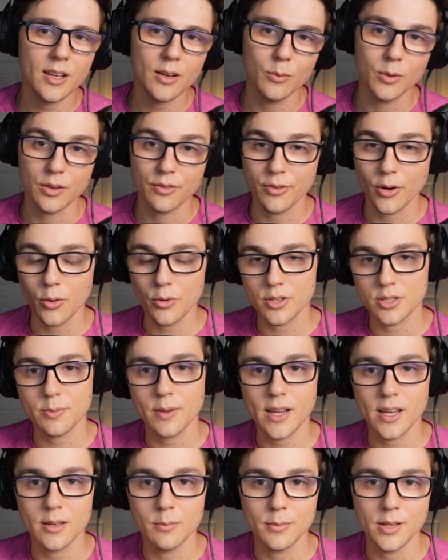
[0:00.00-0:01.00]
with Focus
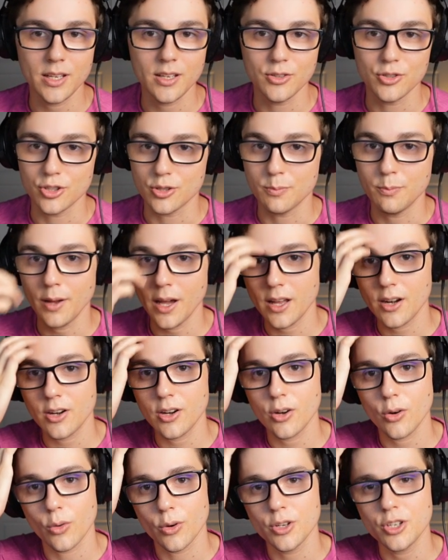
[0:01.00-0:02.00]
Band being just better,
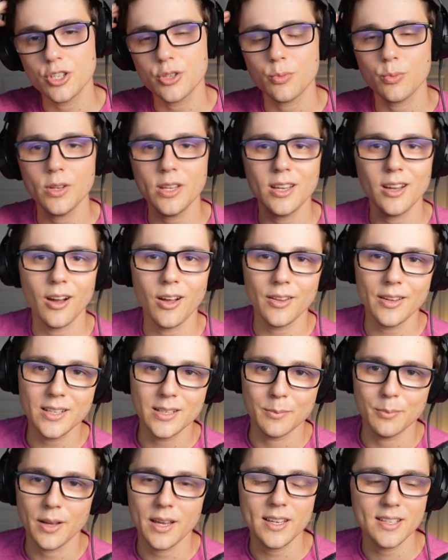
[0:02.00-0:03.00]
or just recalling to
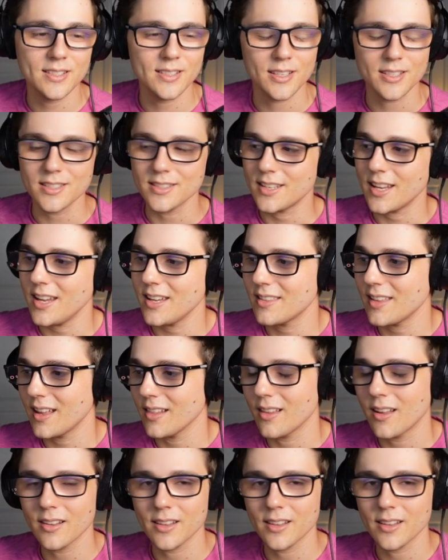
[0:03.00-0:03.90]
base doesn't take that long.